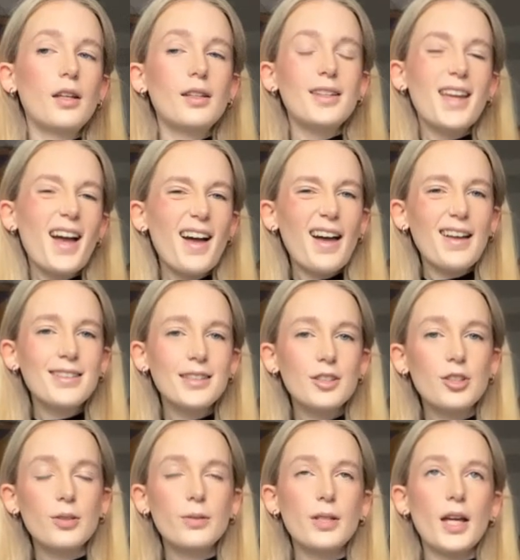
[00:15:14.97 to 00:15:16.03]
yeah, it's a
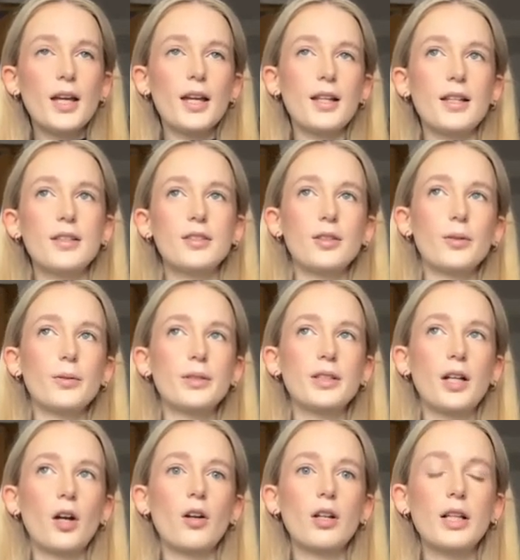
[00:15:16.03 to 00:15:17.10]
chill day. And then so it's
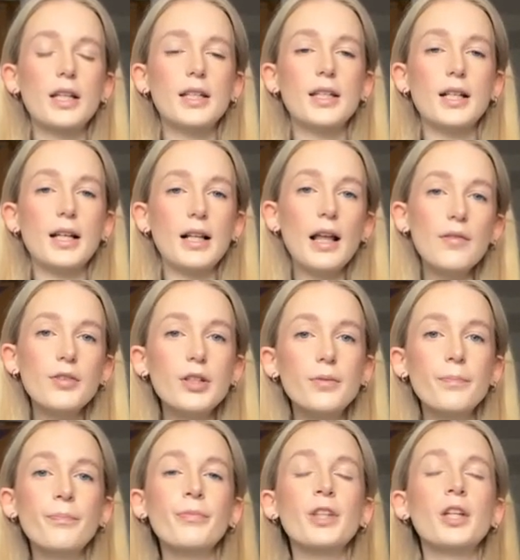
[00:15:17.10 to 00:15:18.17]
currently nearly 11,
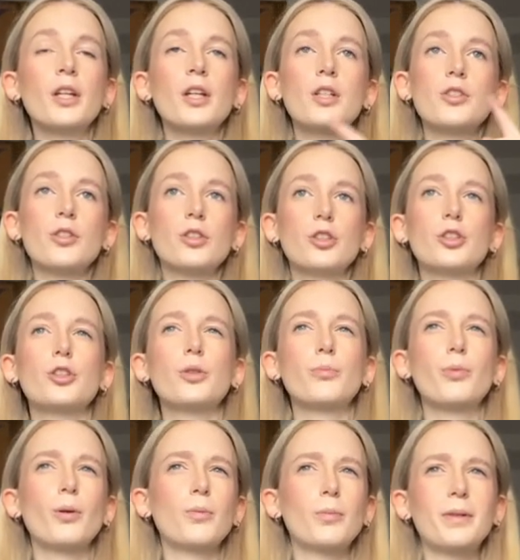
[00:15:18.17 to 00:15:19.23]
do the shoot
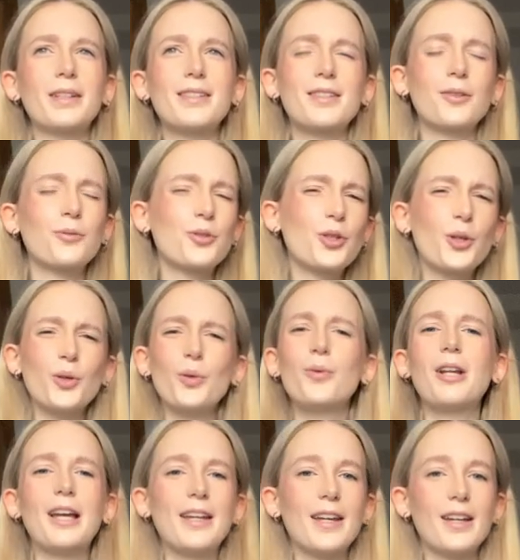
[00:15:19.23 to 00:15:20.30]
probably until 2
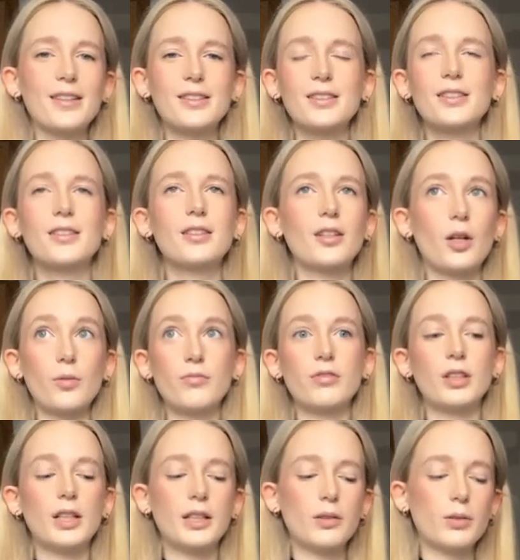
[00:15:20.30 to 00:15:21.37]
latest,
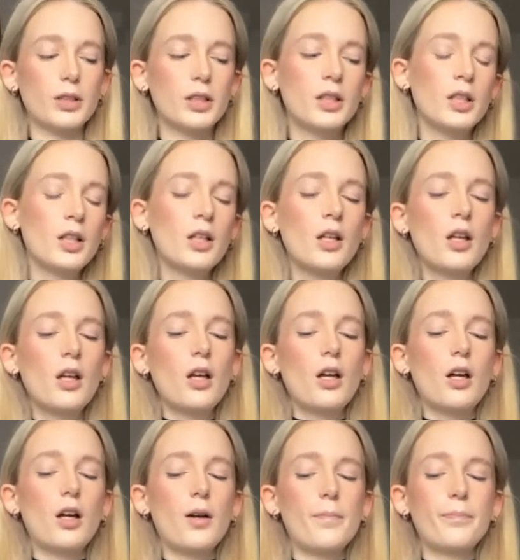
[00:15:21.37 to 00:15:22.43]
hopefully
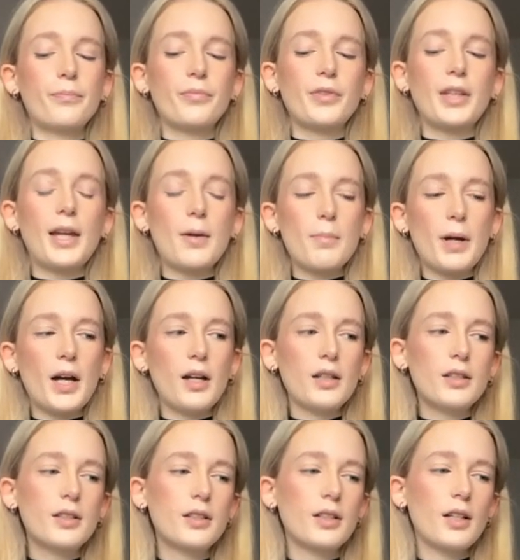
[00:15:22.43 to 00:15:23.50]
anyway. Get
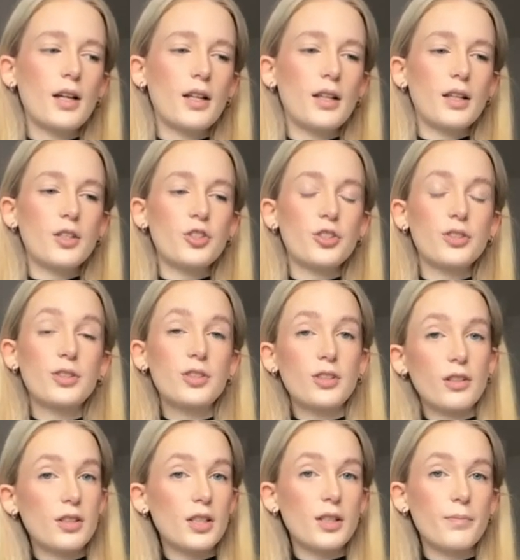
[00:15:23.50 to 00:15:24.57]
back and then just
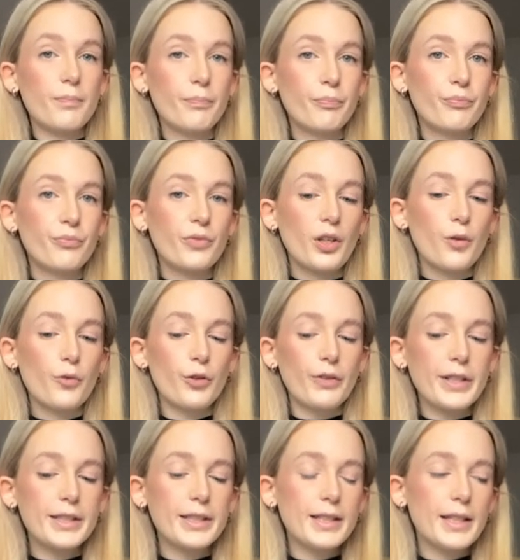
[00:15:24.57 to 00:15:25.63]
study for the
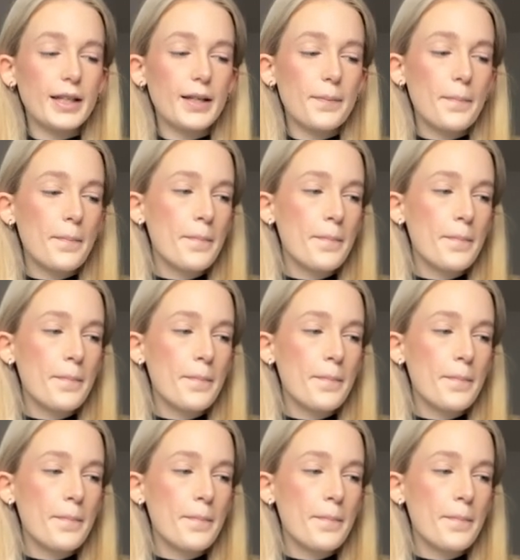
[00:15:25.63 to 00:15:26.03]
rest of the day.